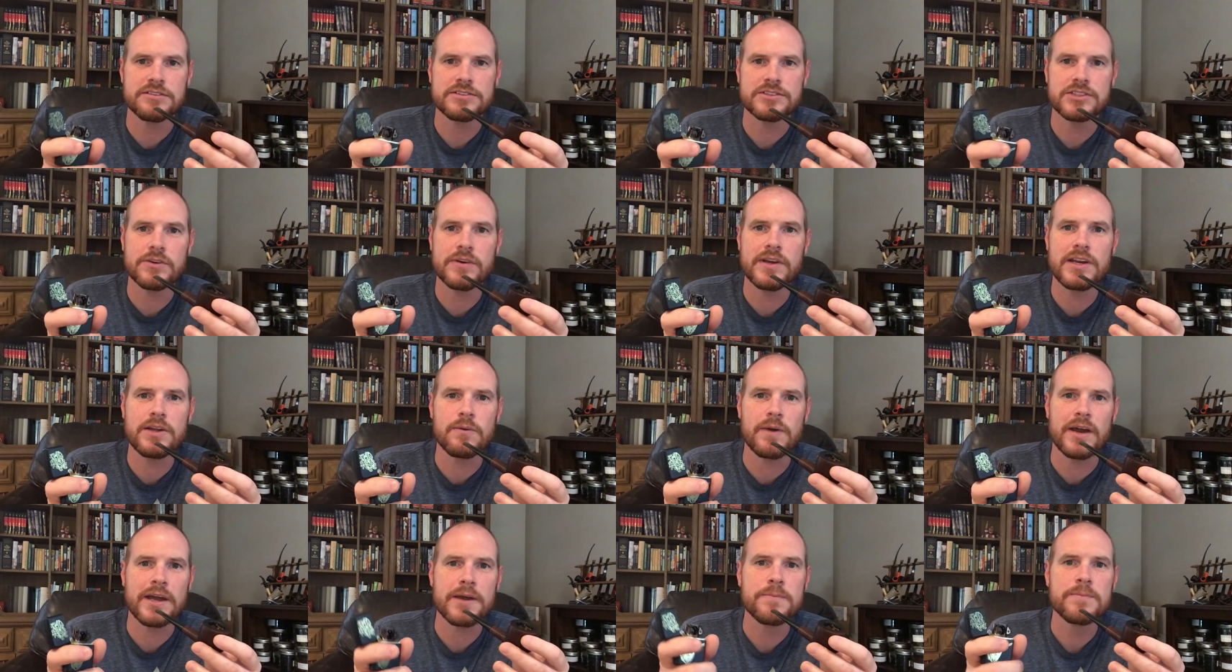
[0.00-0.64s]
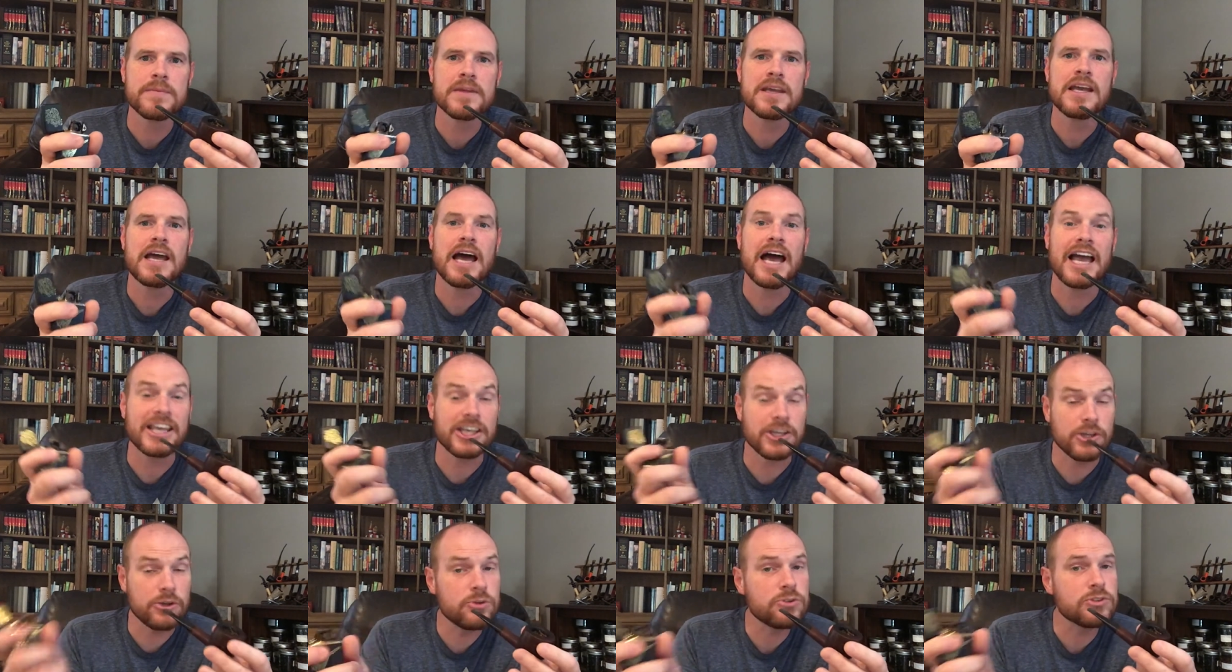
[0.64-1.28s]
So anyway, I
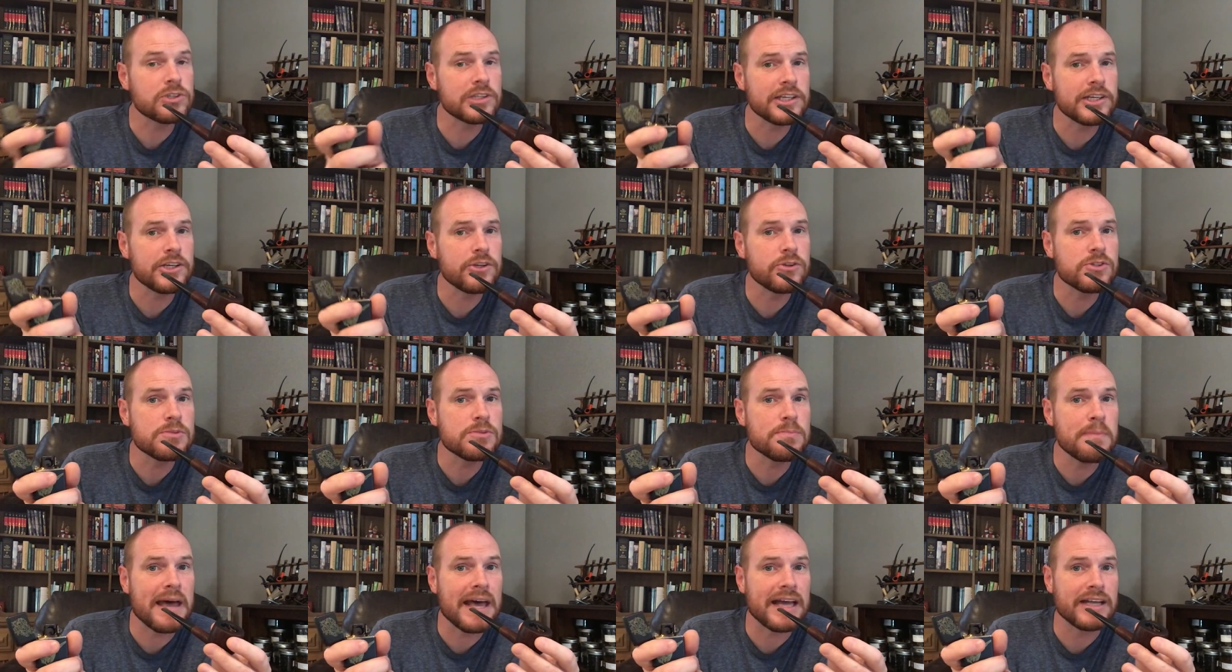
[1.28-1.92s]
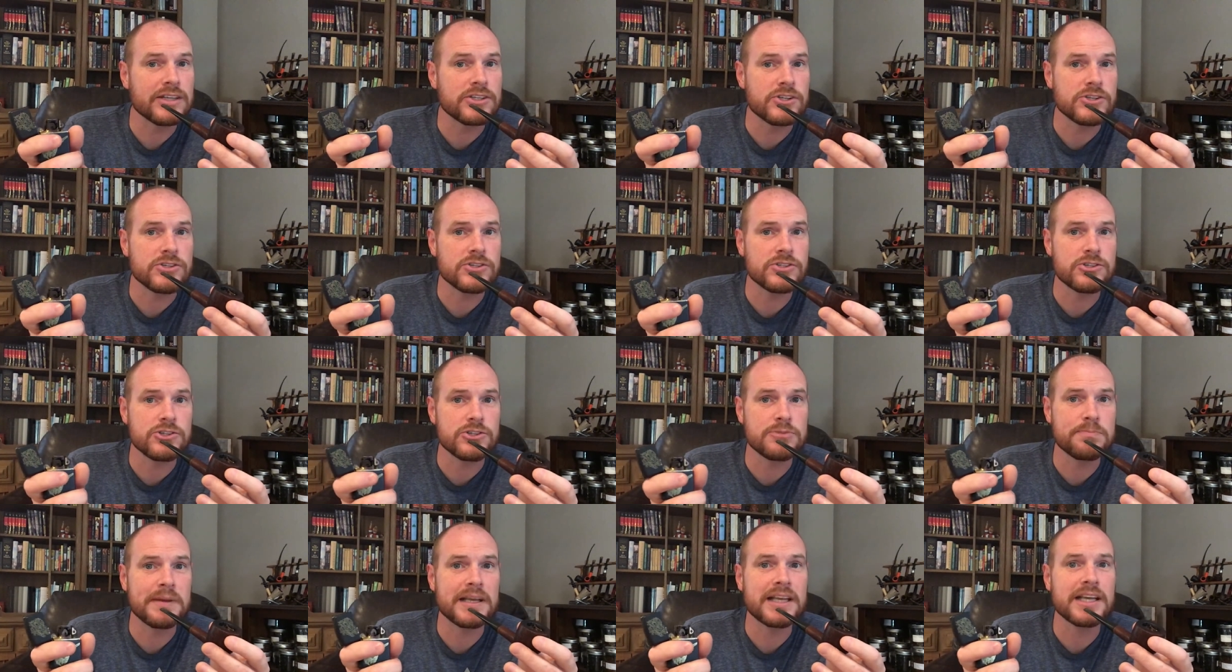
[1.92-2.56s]
usually use matches
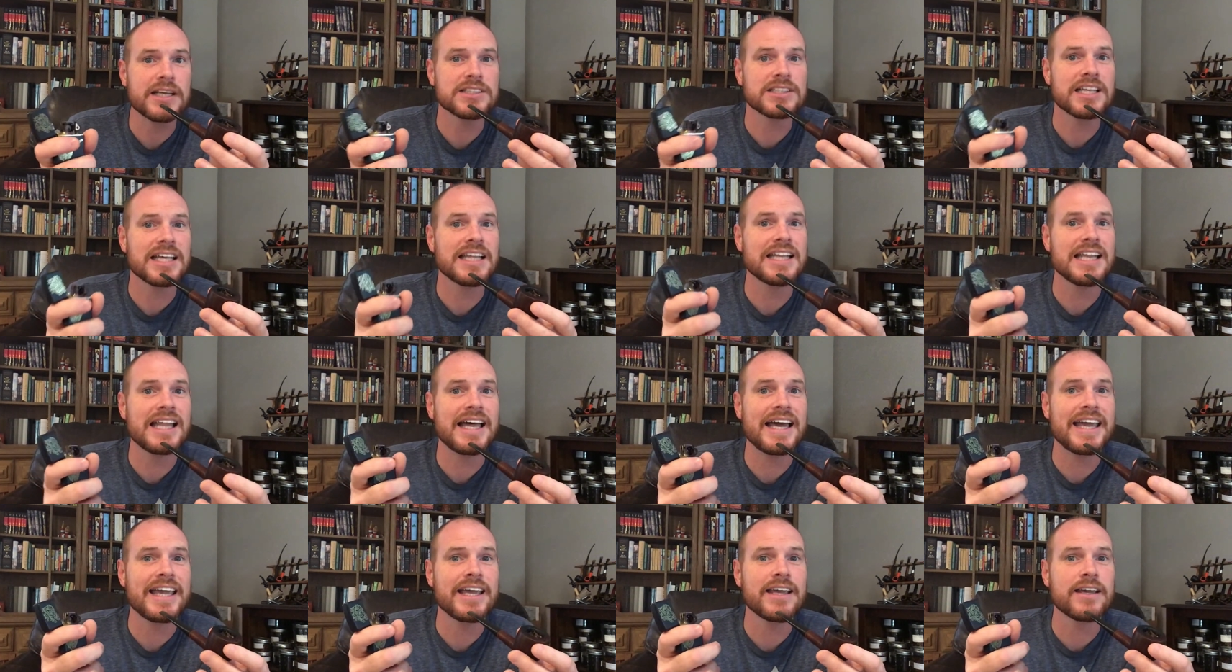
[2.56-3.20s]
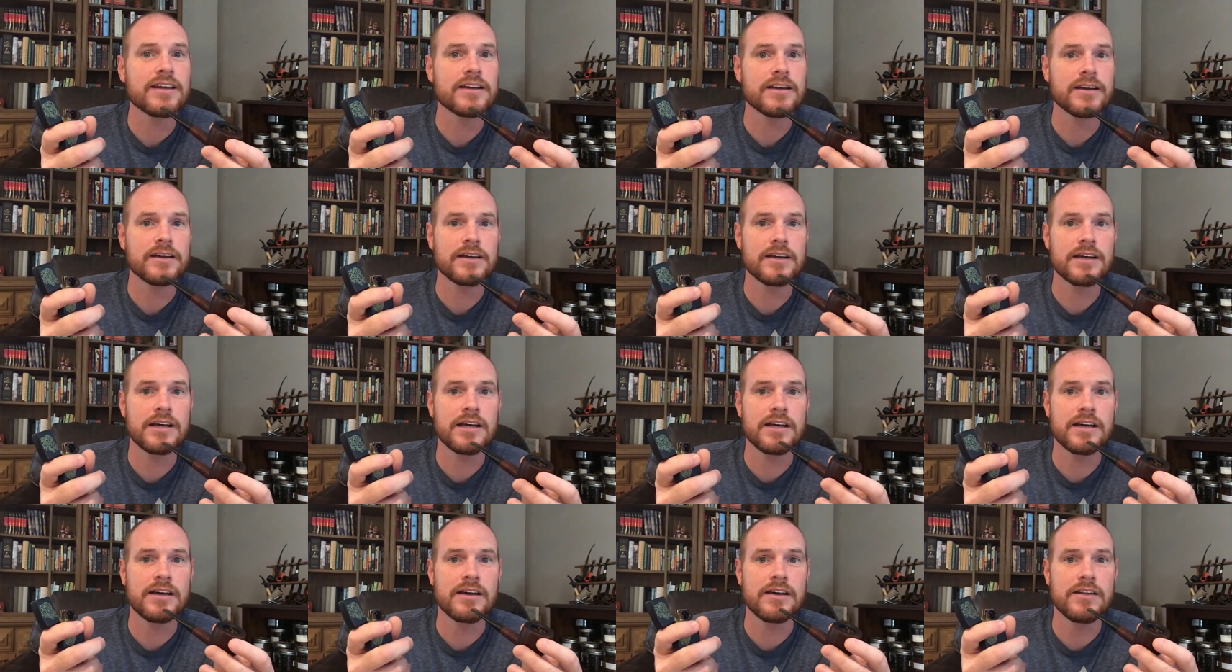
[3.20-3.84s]
just because I like
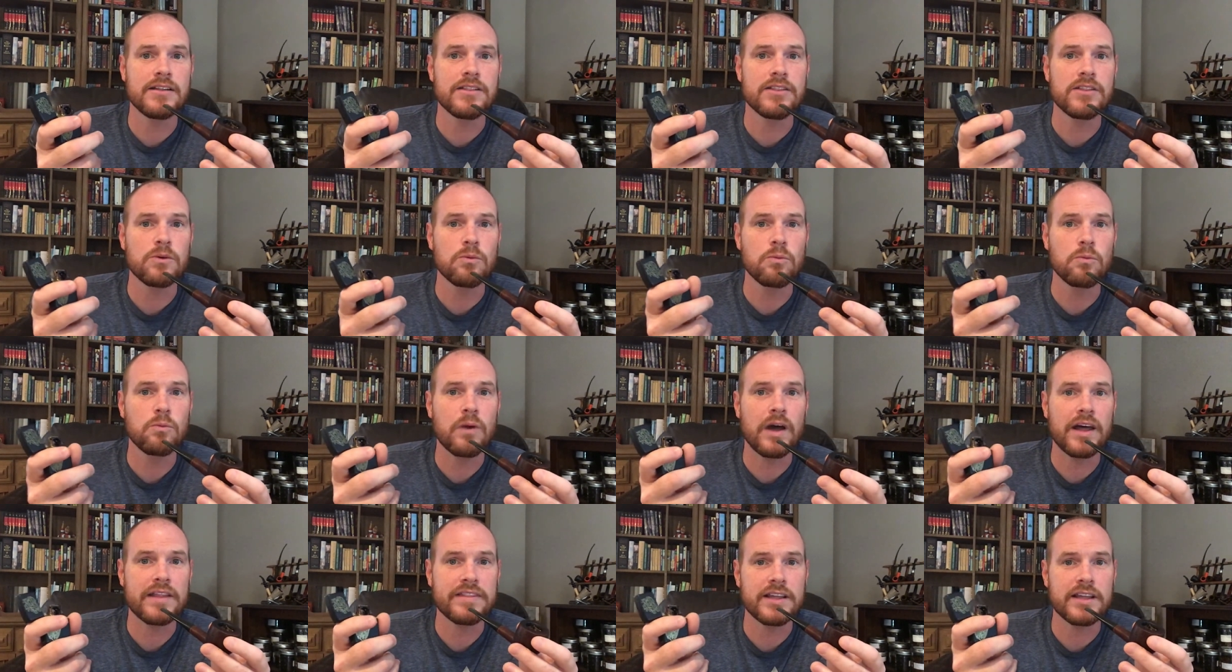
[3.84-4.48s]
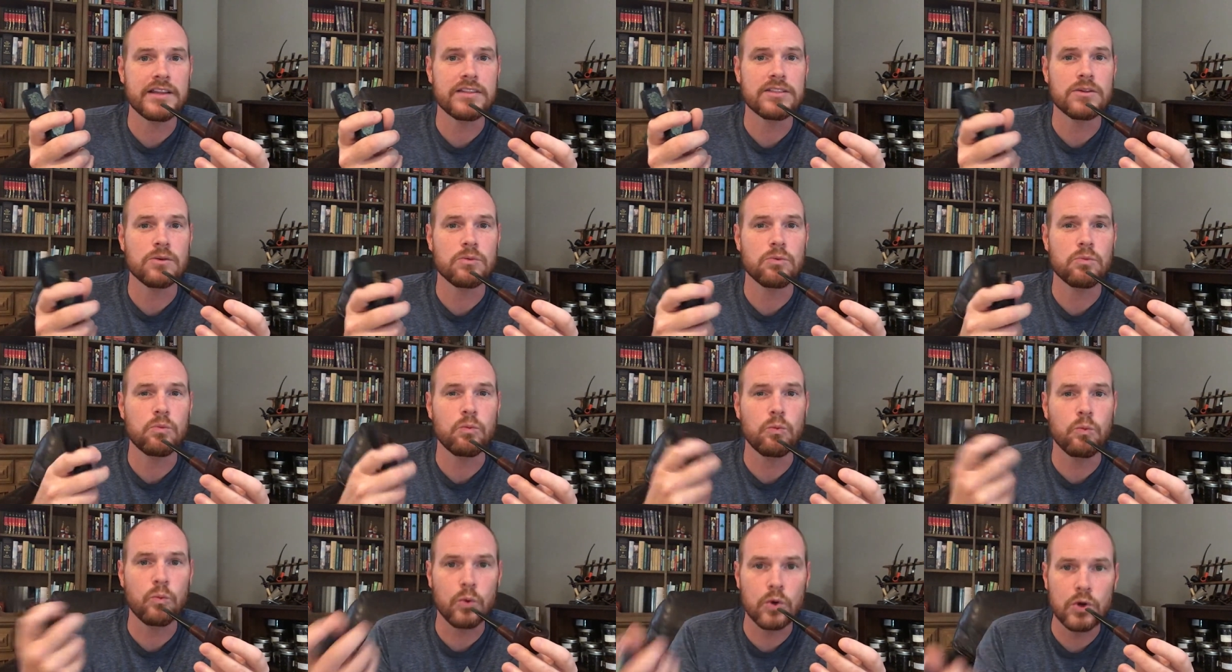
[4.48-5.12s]
I think the
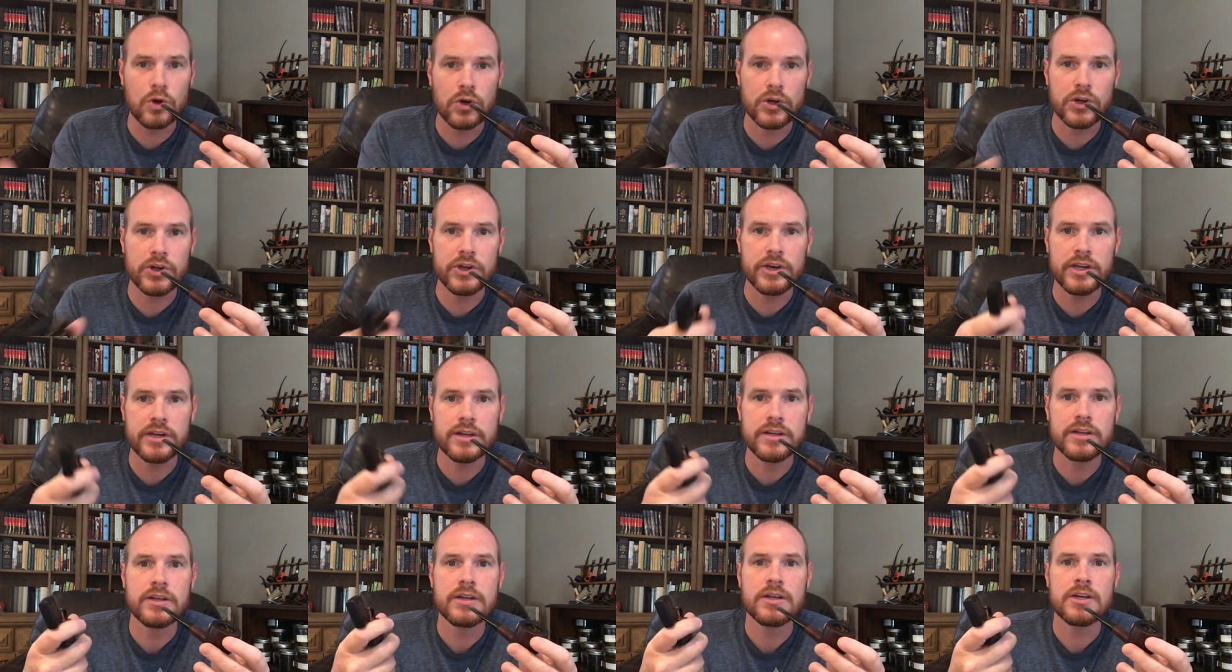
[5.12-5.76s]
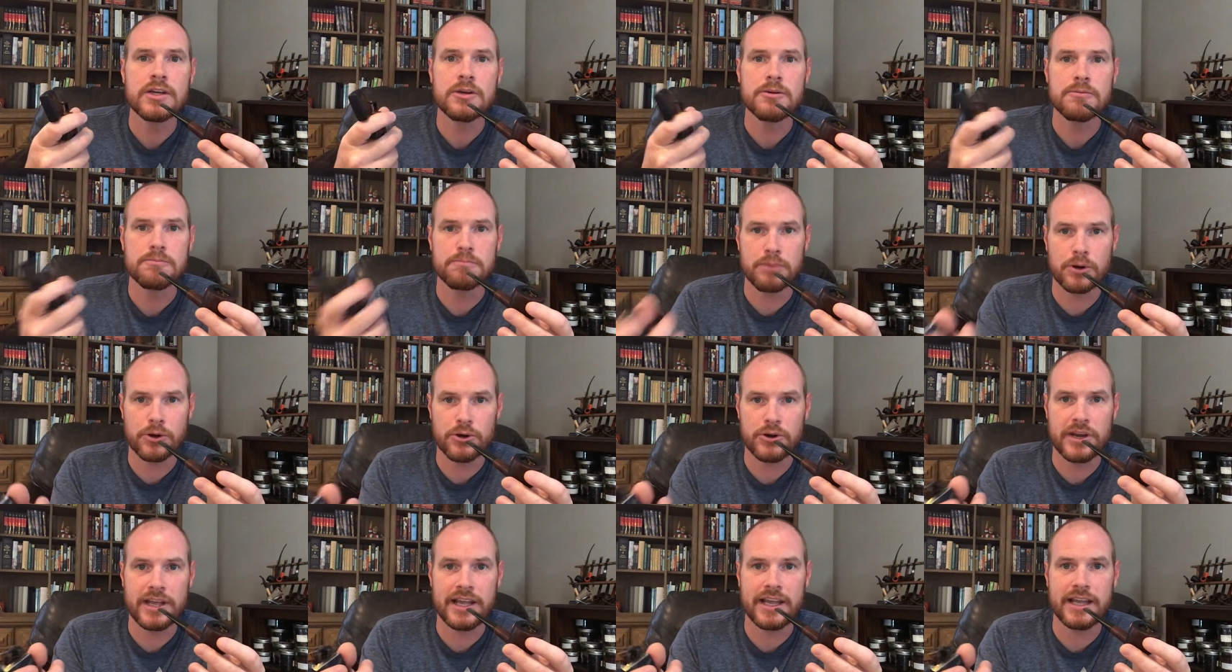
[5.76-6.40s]
wood
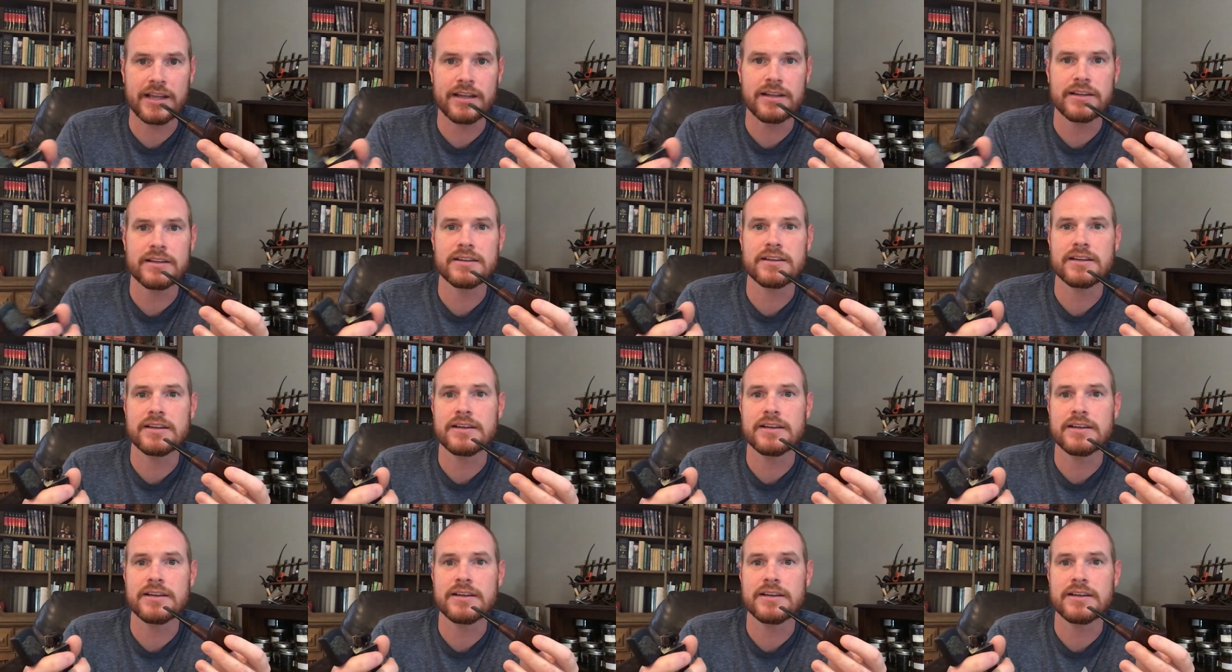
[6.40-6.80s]
burning